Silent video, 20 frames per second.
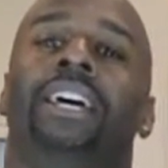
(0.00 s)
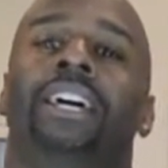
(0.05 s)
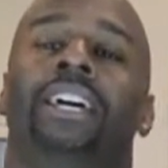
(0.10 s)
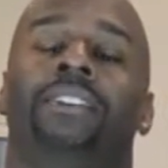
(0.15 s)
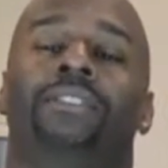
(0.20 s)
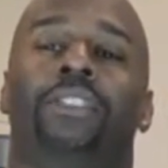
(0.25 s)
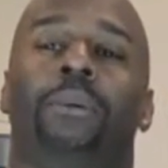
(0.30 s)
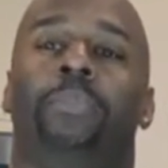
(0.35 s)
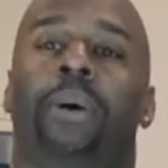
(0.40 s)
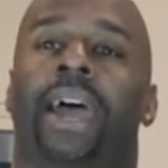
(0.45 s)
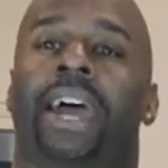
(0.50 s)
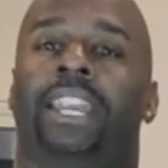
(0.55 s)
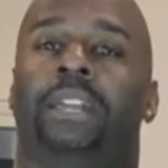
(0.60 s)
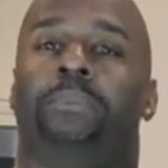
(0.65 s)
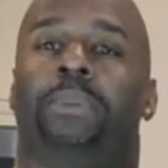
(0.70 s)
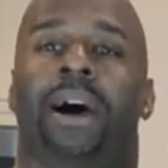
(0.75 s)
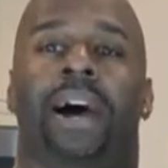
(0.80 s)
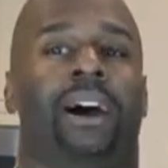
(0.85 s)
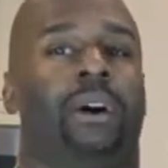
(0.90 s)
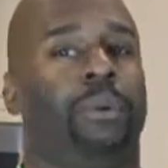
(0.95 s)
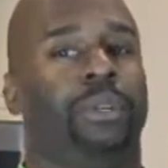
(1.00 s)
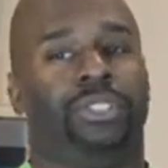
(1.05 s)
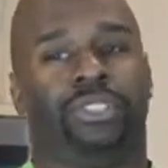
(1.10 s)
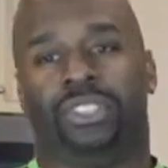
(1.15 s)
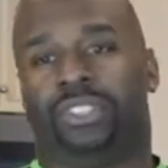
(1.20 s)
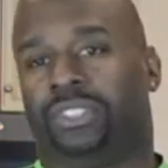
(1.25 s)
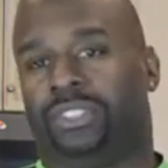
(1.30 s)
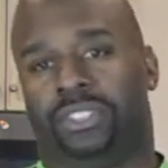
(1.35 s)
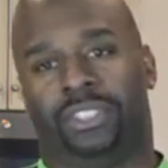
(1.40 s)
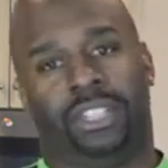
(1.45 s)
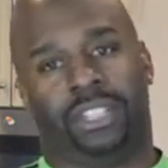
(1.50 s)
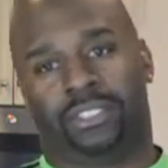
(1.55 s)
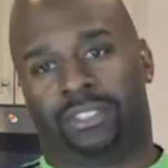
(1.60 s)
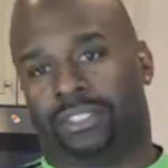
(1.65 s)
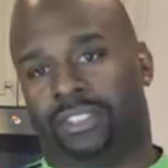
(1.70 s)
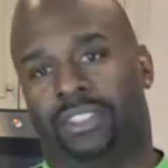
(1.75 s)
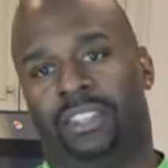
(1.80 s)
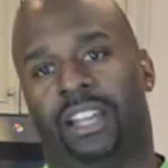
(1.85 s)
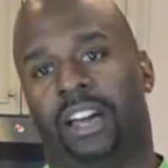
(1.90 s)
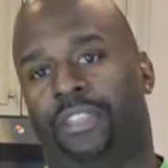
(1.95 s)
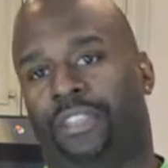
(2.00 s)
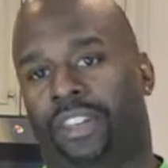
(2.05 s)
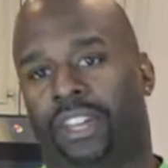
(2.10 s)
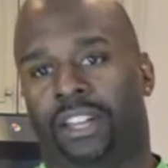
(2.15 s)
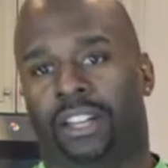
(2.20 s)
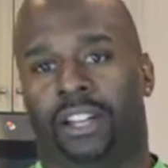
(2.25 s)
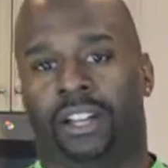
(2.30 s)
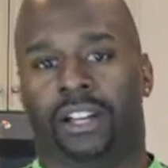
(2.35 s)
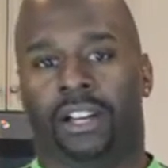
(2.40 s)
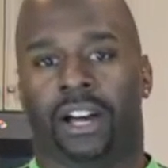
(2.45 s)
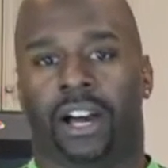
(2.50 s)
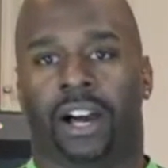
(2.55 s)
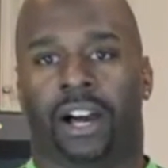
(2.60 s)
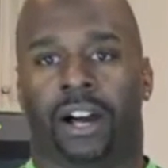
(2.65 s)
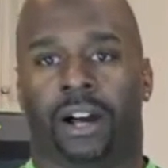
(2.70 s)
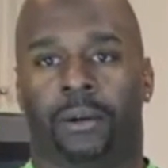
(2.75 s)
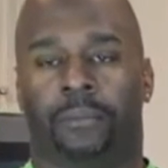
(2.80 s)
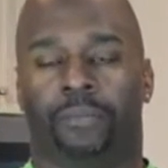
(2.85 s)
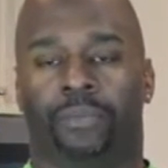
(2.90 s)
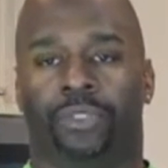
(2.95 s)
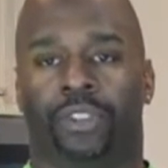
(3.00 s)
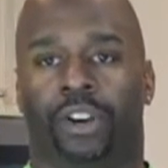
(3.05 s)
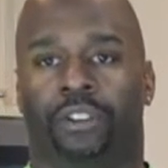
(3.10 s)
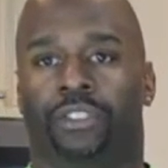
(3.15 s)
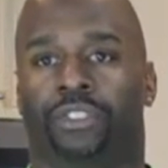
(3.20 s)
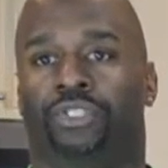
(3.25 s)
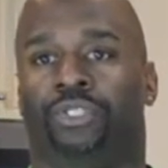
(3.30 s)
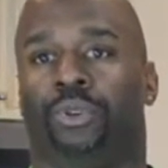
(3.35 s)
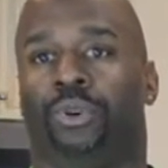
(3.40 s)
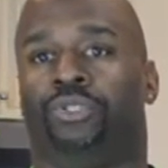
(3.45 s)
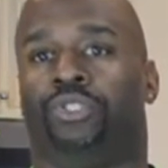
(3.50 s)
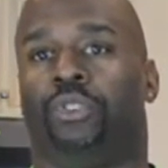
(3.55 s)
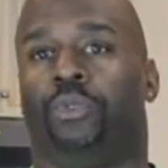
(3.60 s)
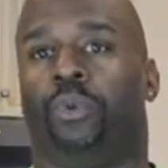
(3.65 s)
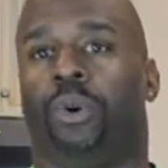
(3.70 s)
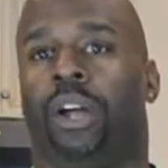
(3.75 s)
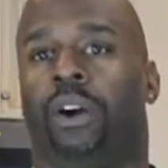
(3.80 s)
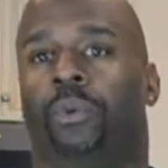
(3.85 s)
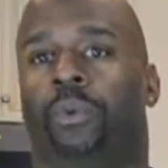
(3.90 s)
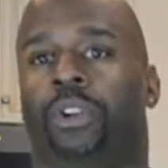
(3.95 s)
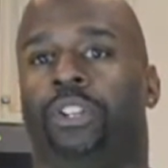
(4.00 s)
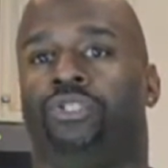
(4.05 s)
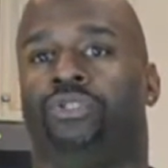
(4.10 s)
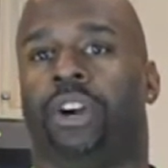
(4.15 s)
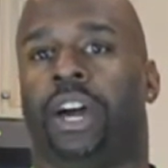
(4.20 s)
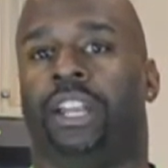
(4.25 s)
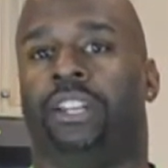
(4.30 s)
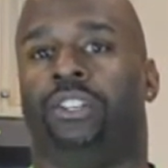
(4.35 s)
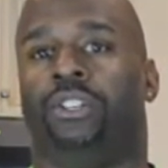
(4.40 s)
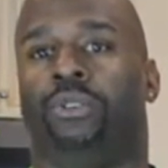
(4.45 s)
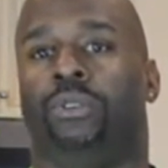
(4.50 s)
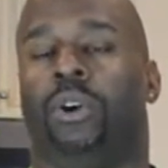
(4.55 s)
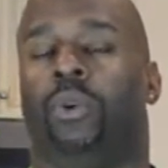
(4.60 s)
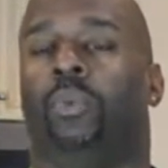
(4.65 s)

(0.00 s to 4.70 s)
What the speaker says: the Patti Pie, which is nothing of the sorts of what I want to try to do.